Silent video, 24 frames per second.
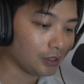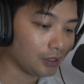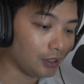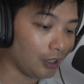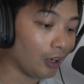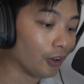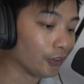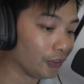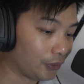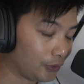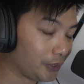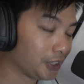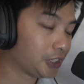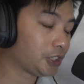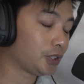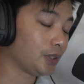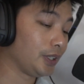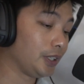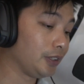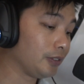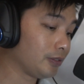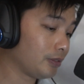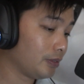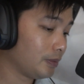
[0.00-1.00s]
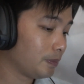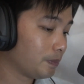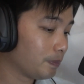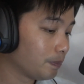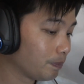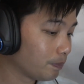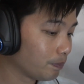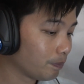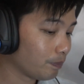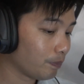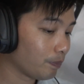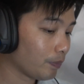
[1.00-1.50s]
on the retrieve.
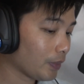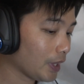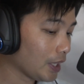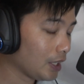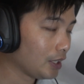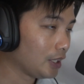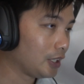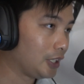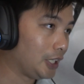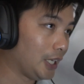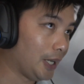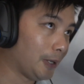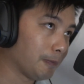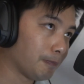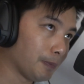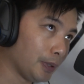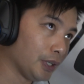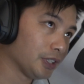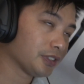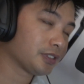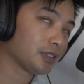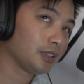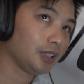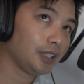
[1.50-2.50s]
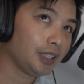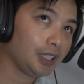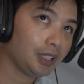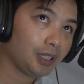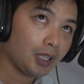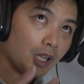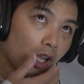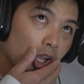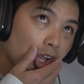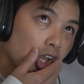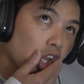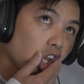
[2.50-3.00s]
Now, personally,
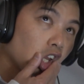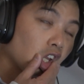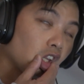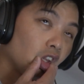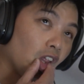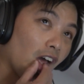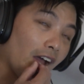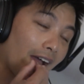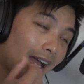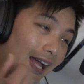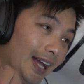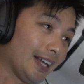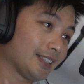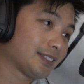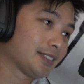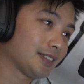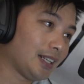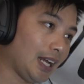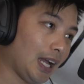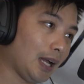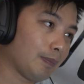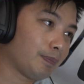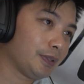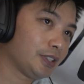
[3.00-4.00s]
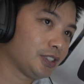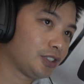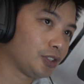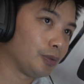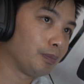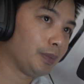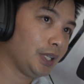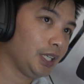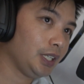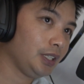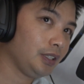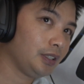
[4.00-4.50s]
that hasn't happened to
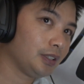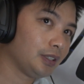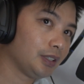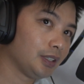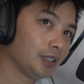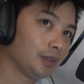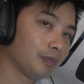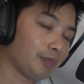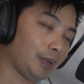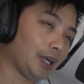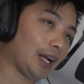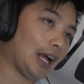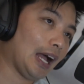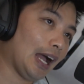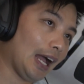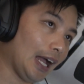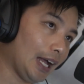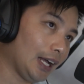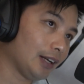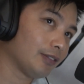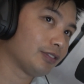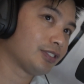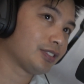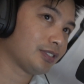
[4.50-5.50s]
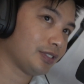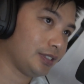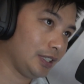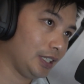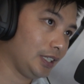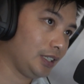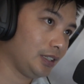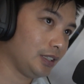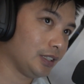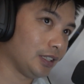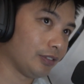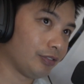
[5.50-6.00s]
me, but I have
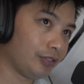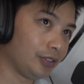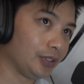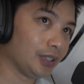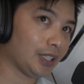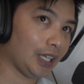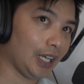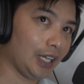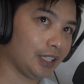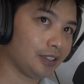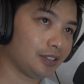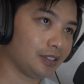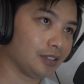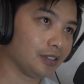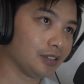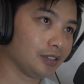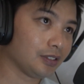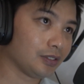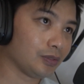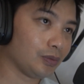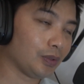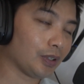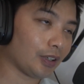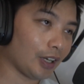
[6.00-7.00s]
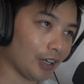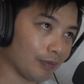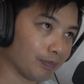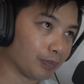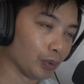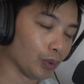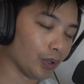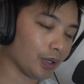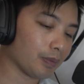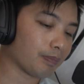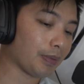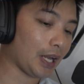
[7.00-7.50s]
seen a few cases where I
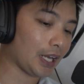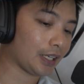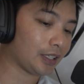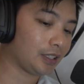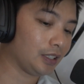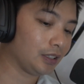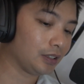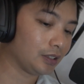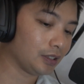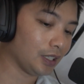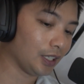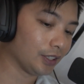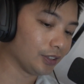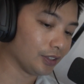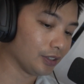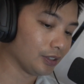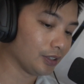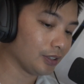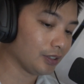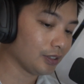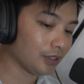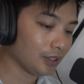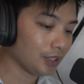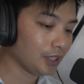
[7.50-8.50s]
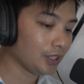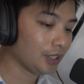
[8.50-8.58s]
brought it back in and the